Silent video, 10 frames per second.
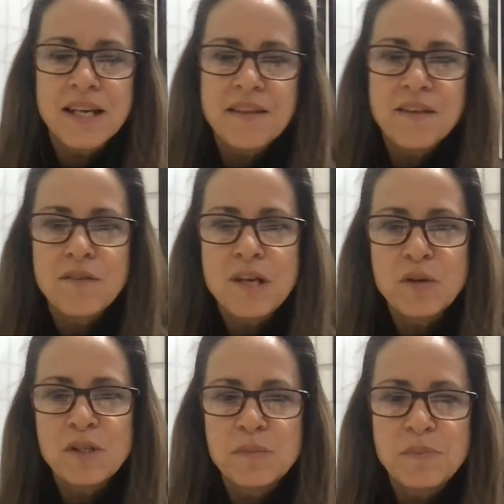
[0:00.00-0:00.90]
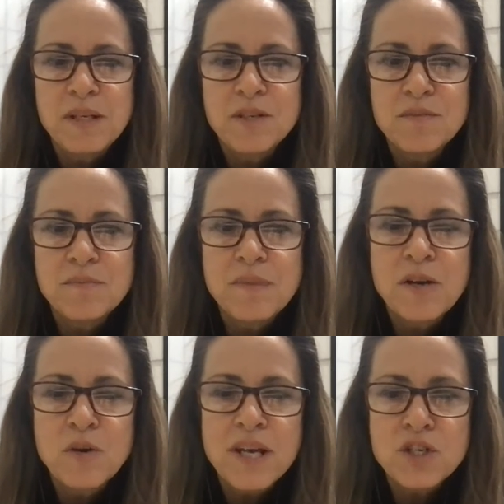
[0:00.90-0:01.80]
And I think it's been a
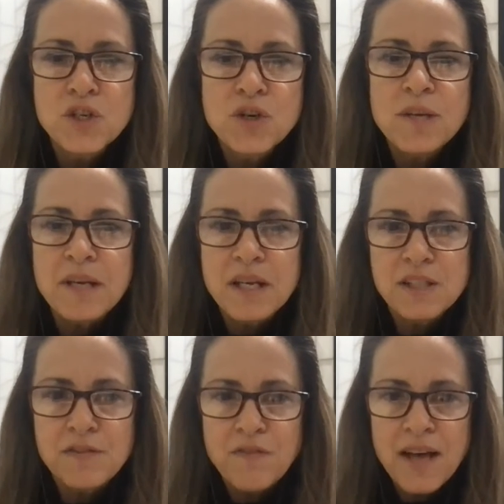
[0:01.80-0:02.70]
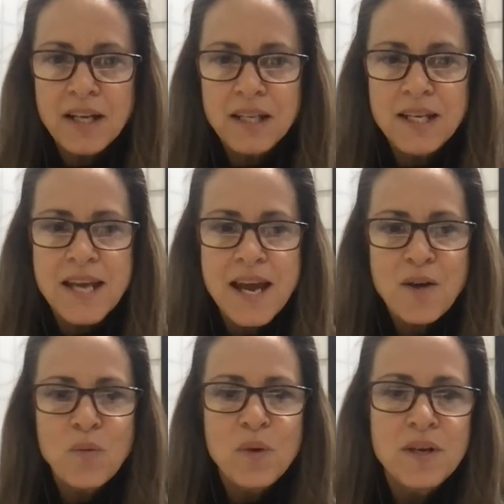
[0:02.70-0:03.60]
great journey because finally
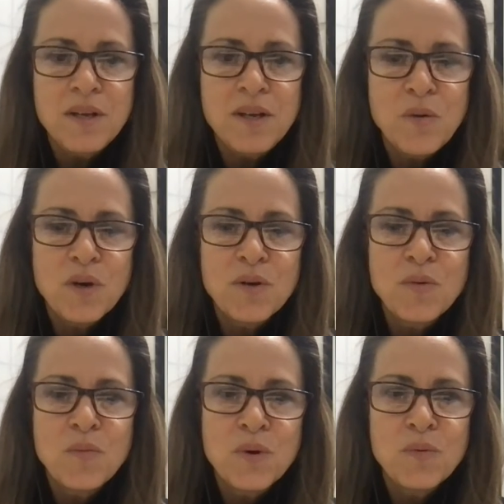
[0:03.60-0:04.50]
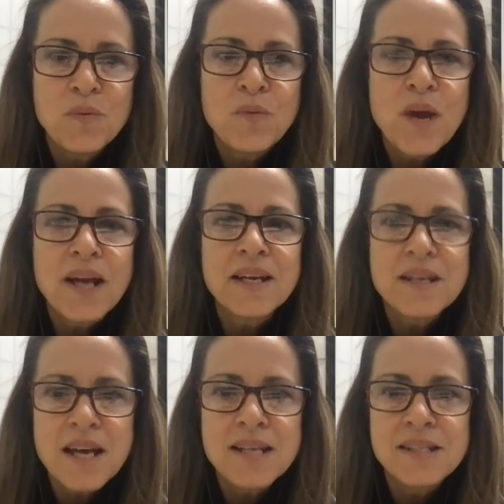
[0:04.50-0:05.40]
now we're
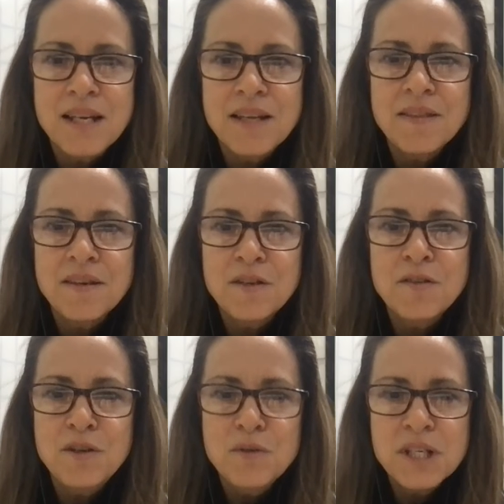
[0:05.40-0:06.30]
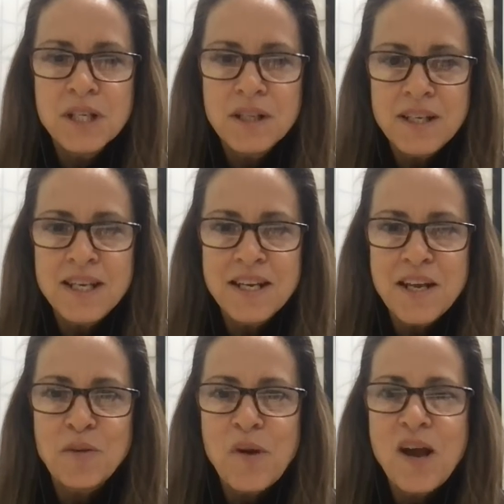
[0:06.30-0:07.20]
recognizing the utility in
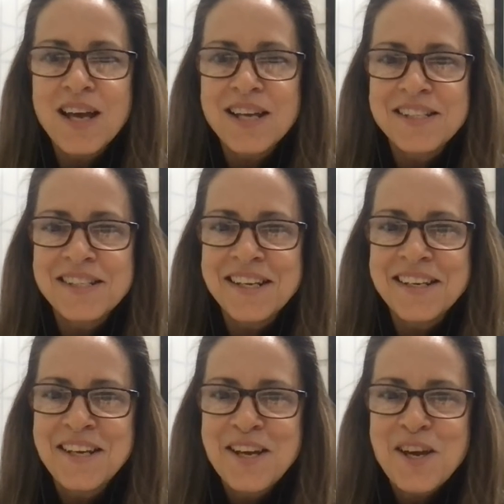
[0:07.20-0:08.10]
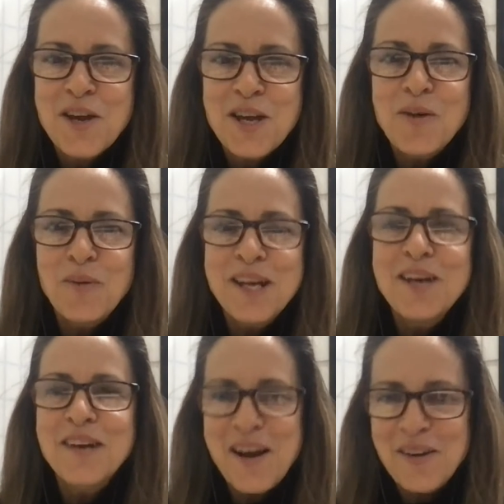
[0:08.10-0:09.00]
enterprise, and we're
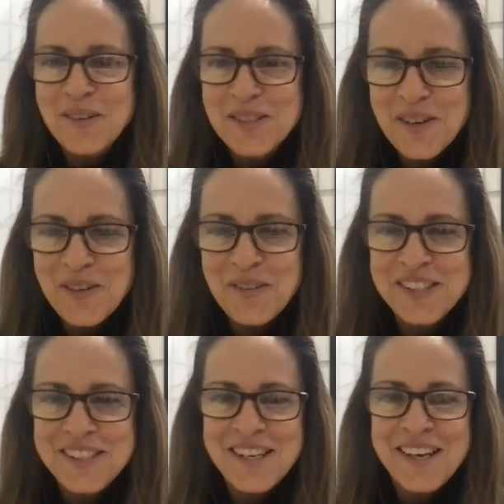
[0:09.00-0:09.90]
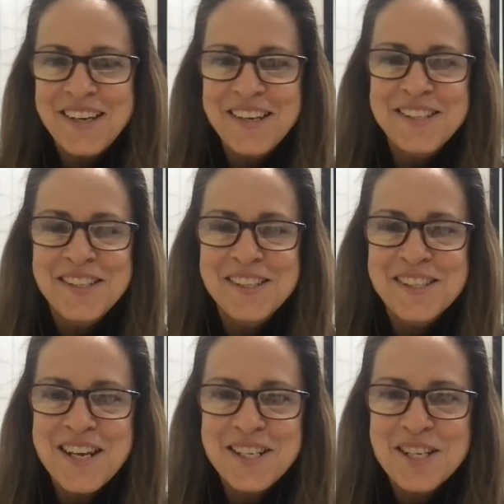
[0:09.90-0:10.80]
here now. So it's an
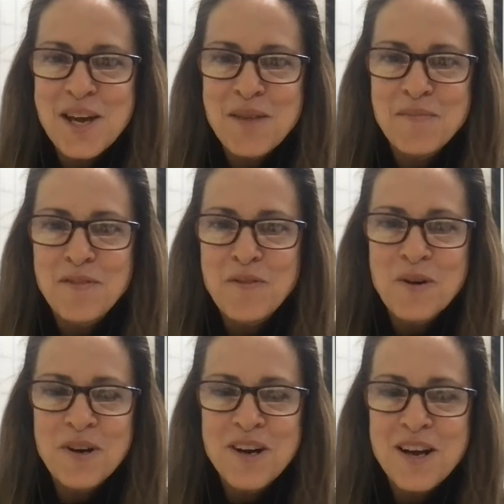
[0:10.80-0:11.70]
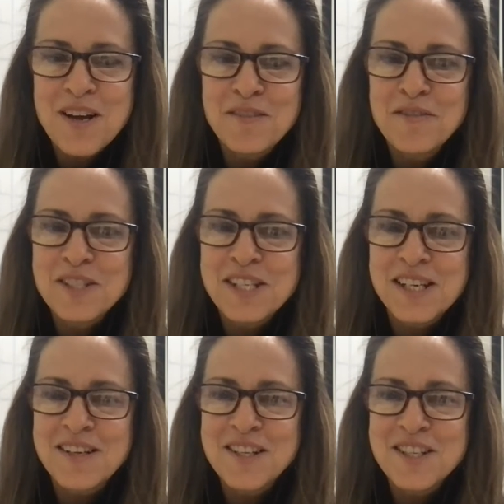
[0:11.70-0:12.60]
exciting time for the
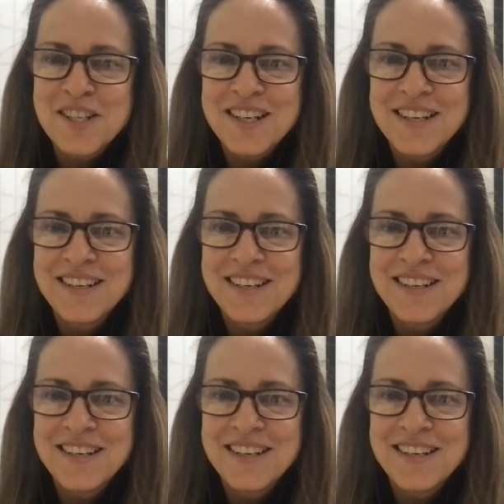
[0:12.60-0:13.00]
technology.